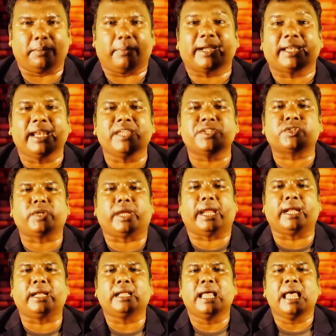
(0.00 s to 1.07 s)
but
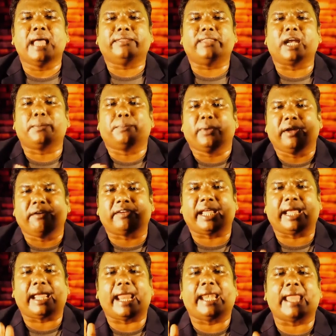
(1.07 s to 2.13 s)
instead that
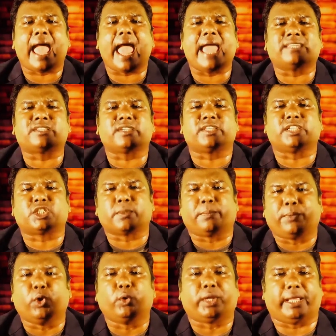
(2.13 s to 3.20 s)
beauty enhances its
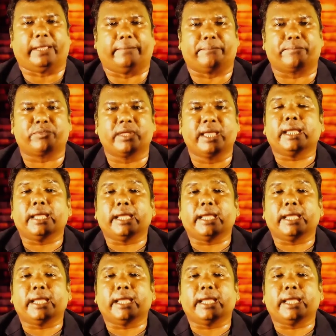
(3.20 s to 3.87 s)
beauty.